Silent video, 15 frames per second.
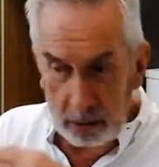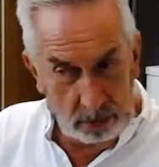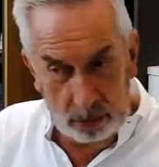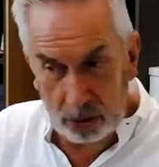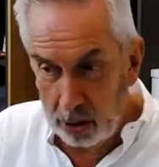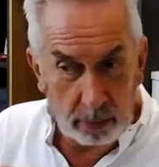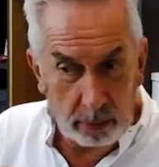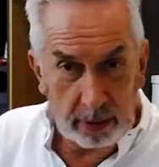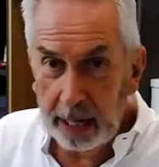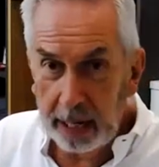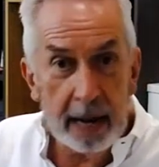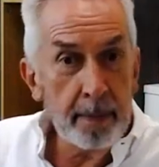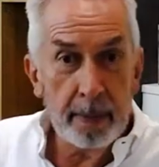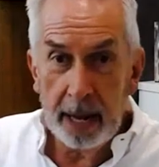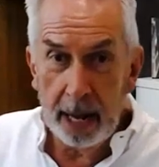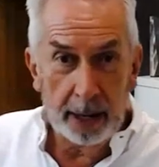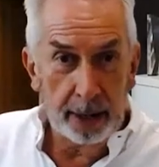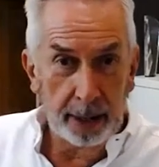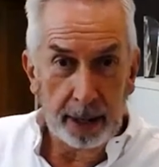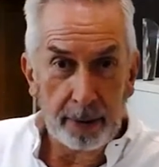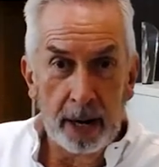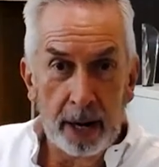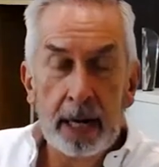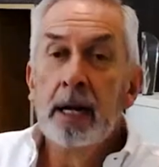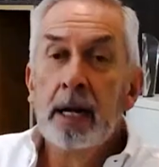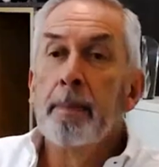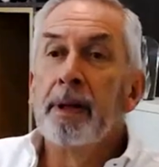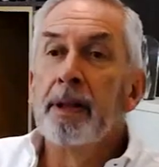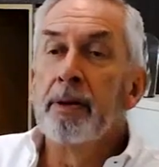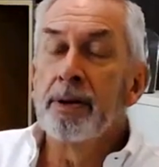D- not keep me out of there, right?
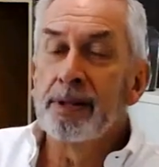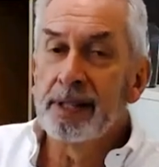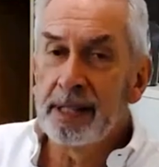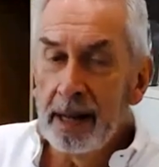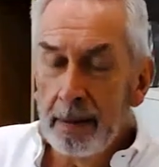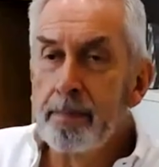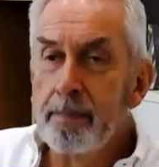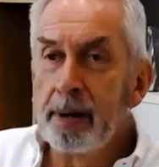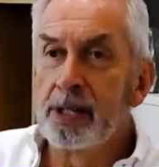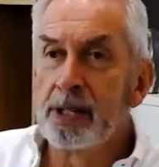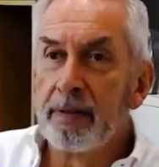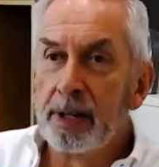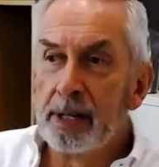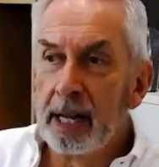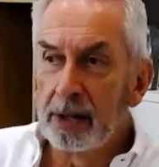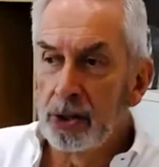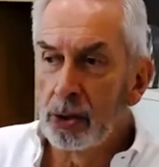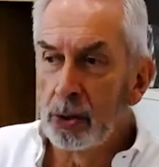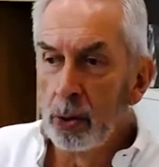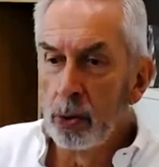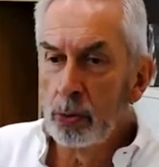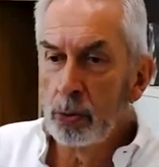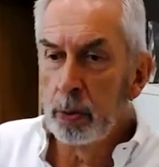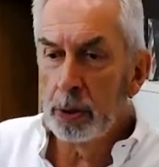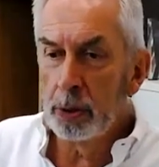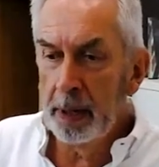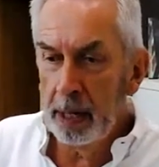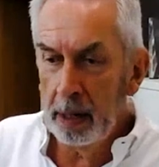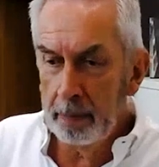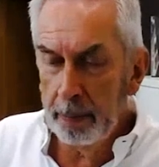But there are some bits of industrials which,
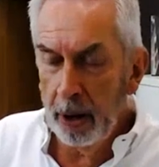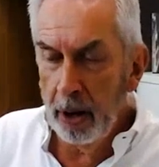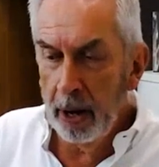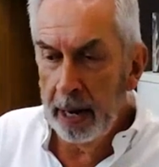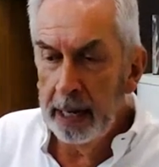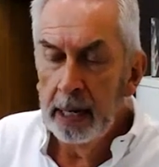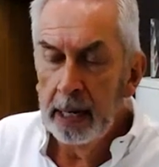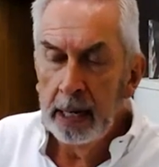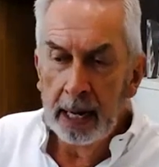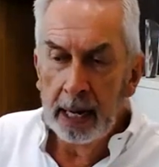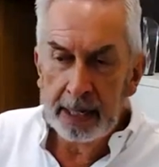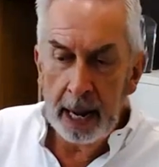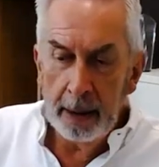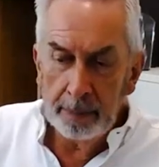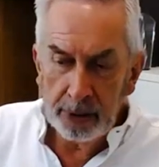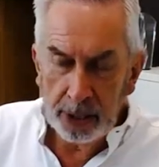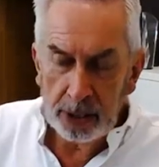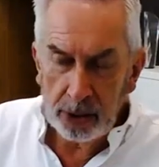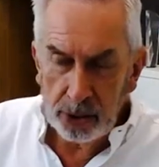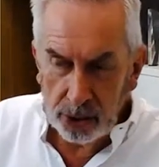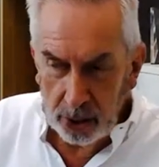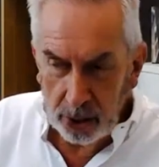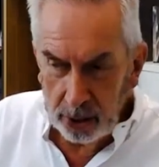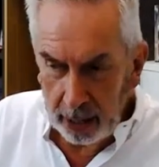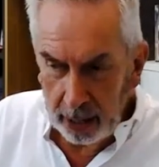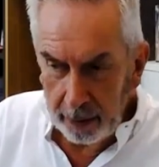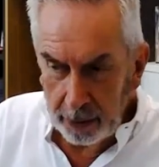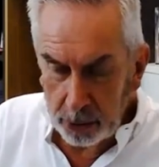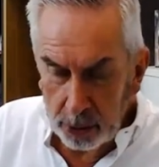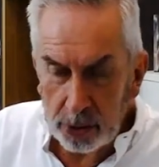be, by adapting certain
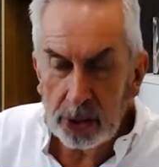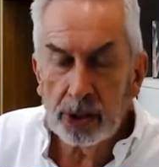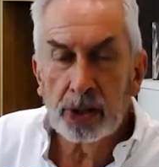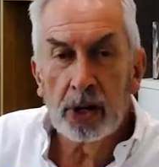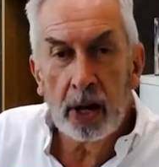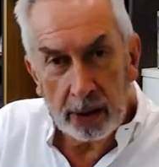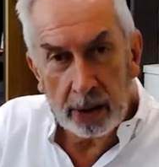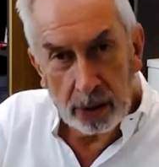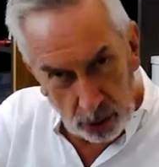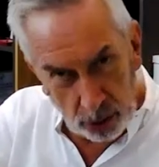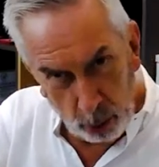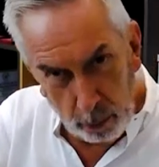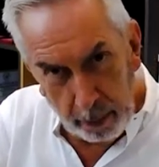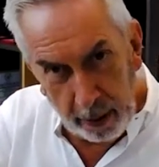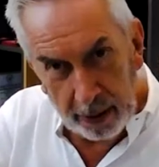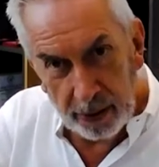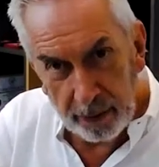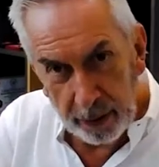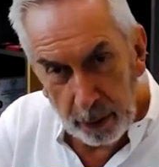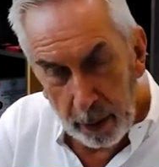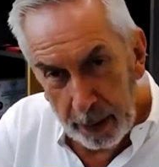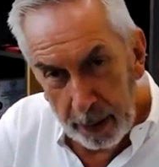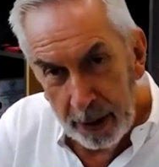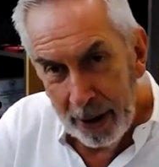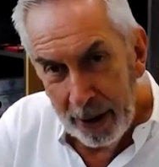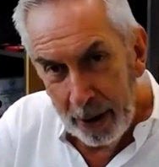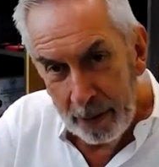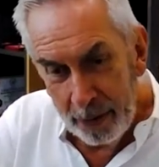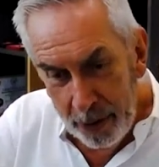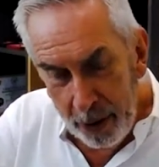characteristics like installed base of equipment,
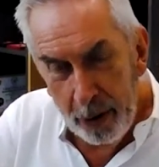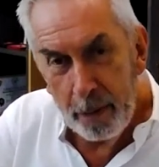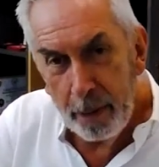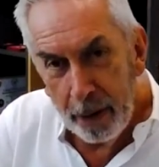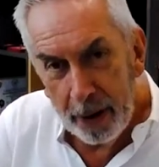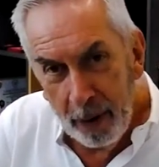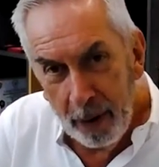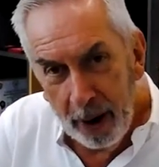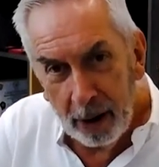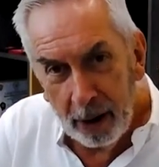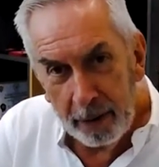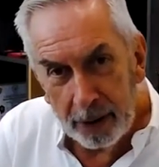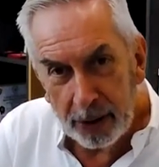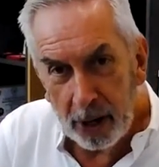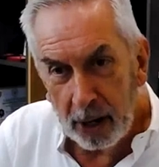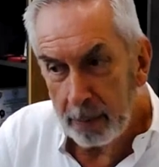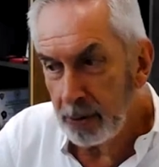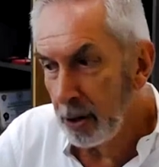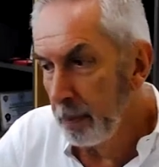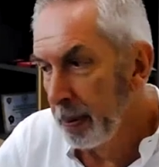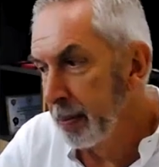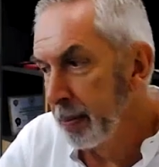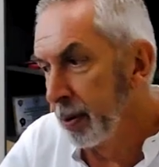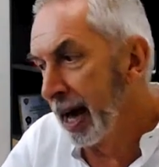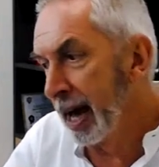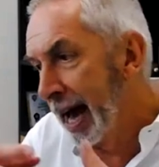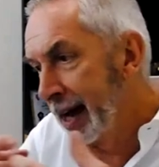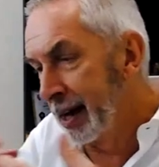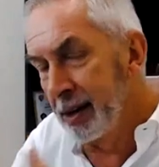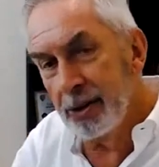do pretty well over time. So people like
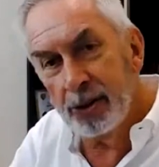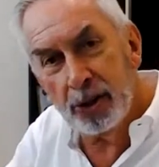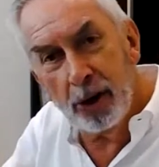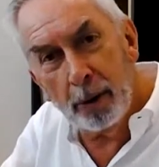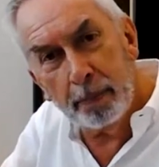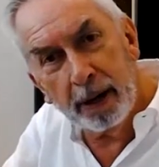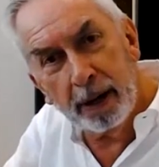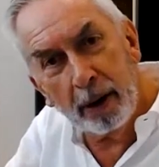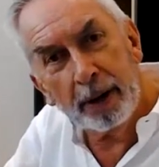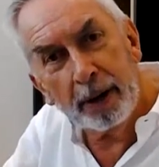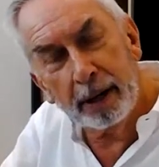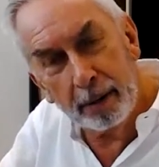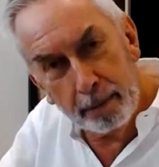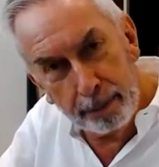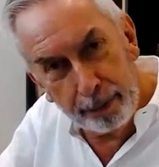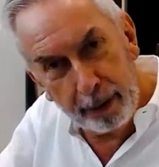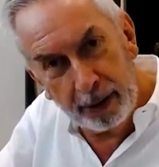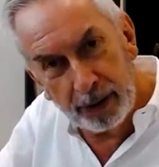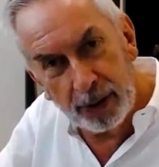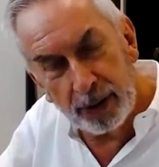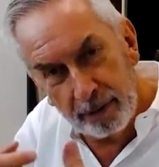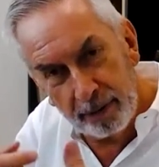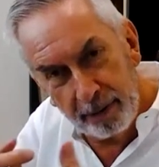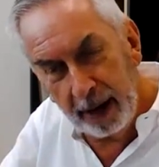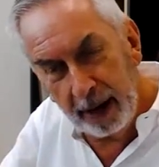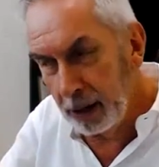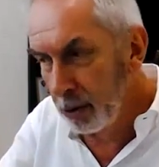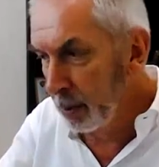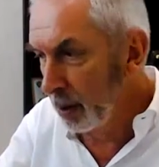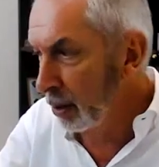Atlas Copco in compressors and
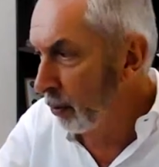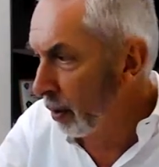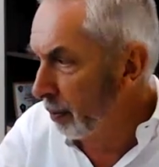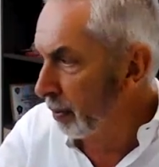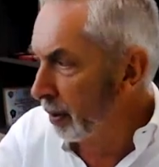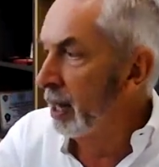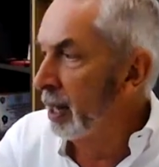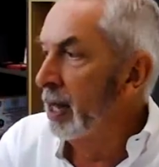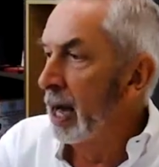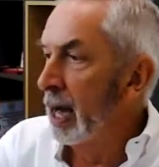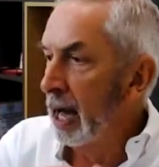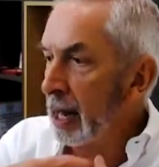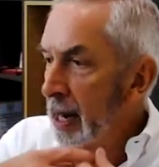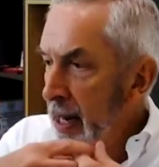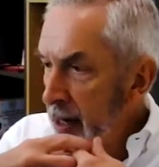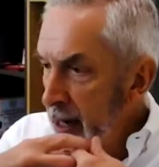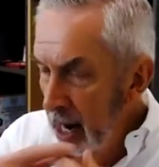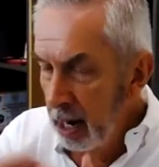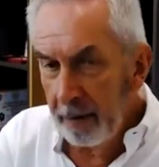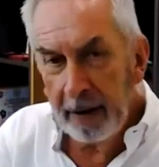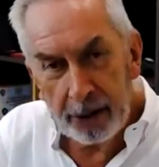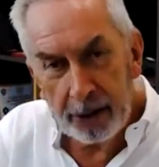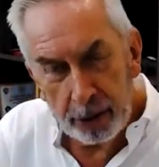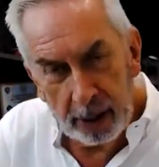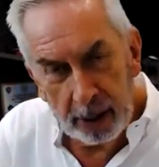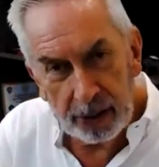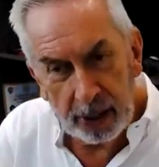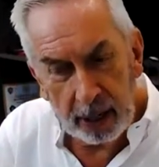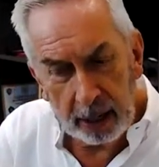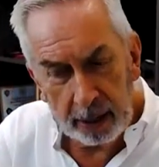vacuum equipment uh, and elevator and
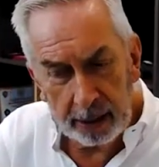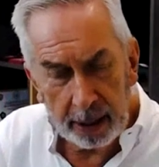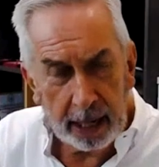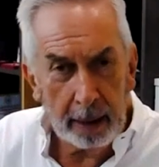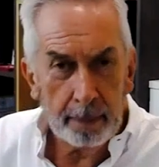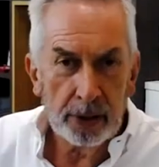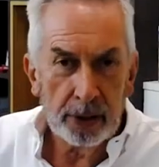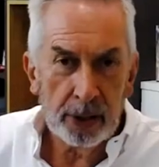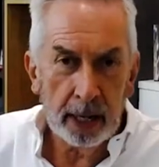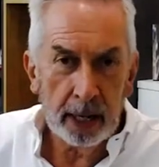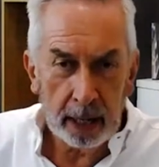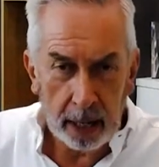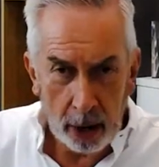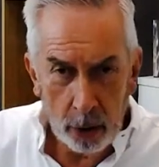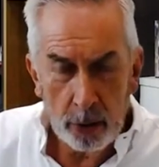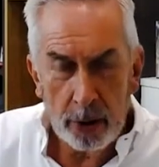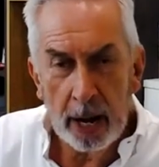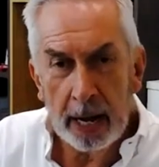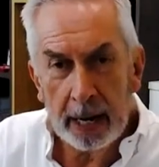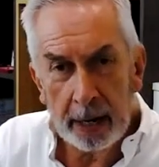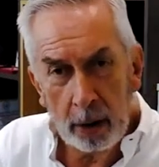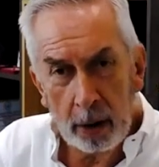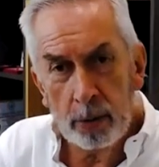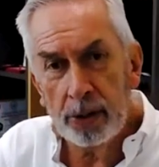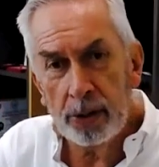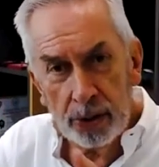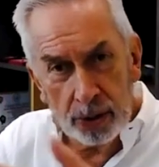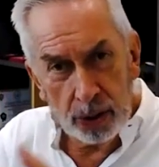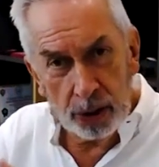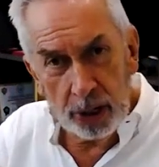escalator companies like Kone and
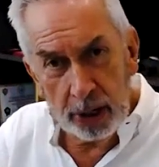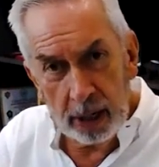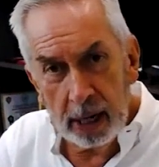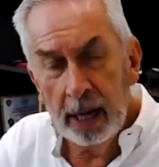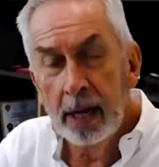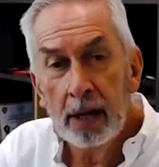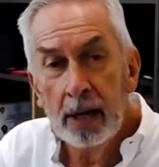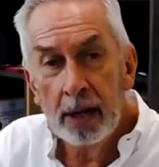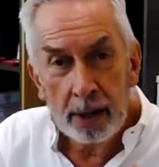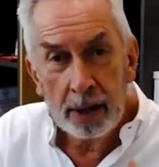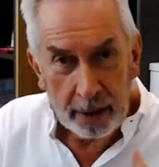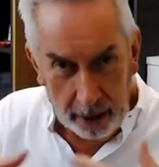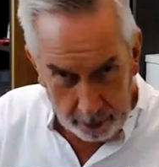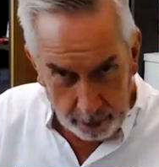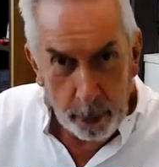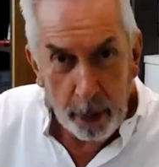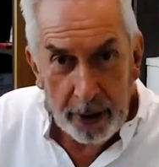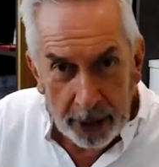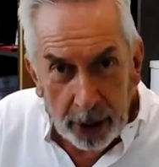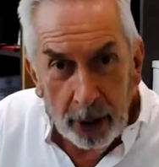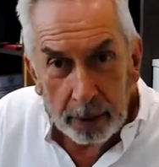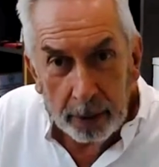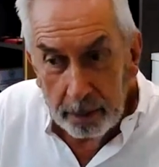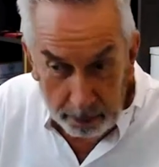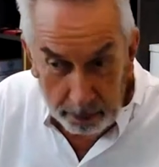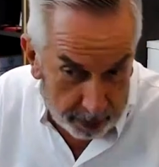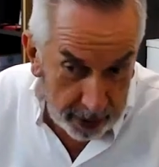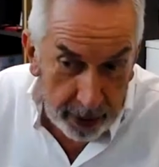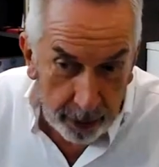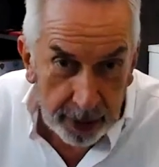Otis and Schindler are pretty good
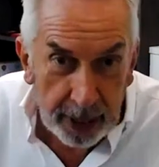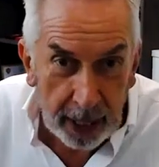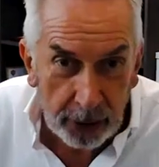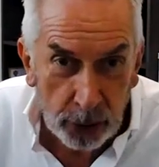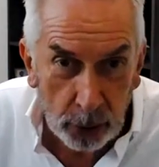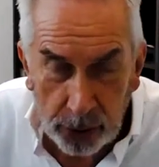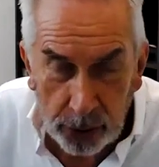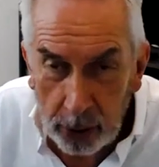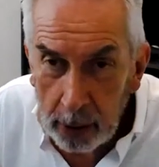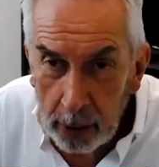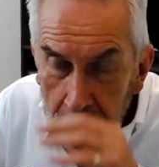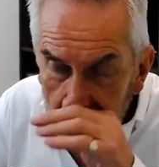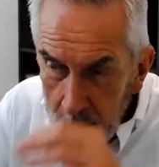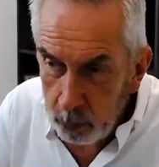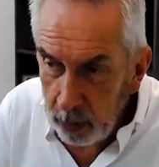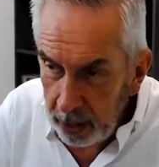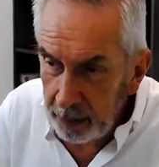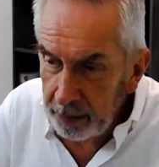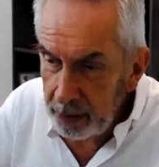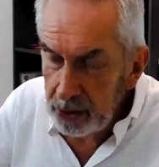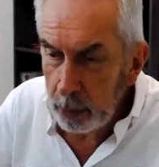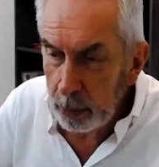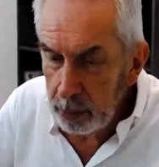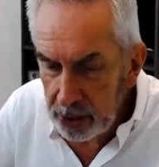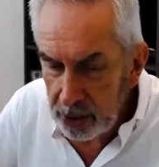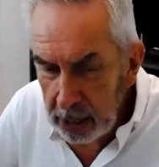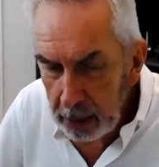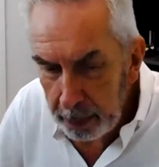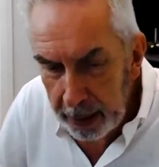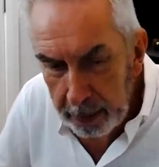but they're industrial. So one of the things I would
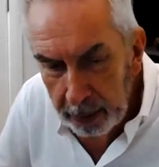say to